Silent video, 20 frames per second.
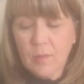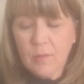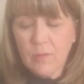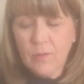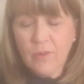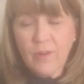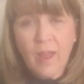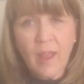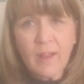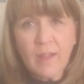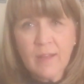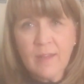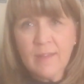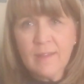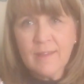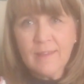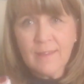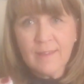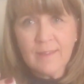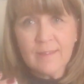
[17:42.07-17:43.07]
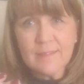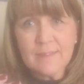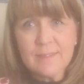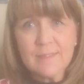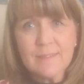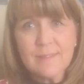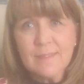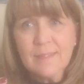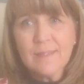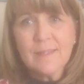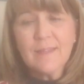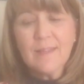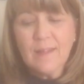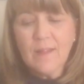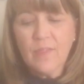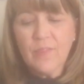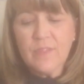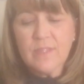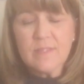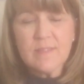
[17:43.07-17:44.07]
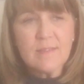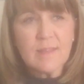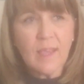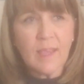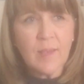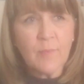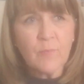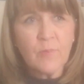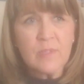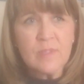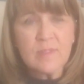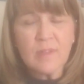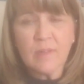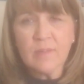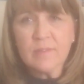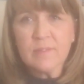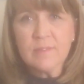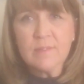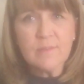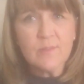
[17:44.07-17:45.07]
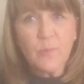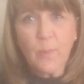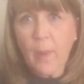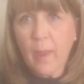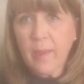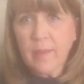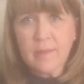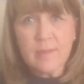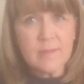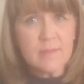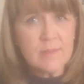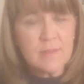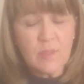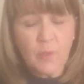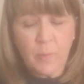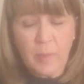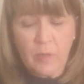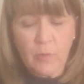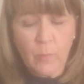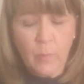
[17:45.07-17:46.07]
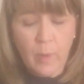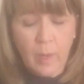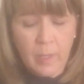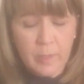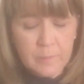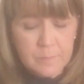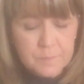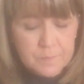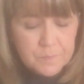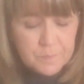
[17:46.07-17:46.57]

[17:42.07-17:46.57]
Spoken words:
you're not going to get the same results twice, no matter what.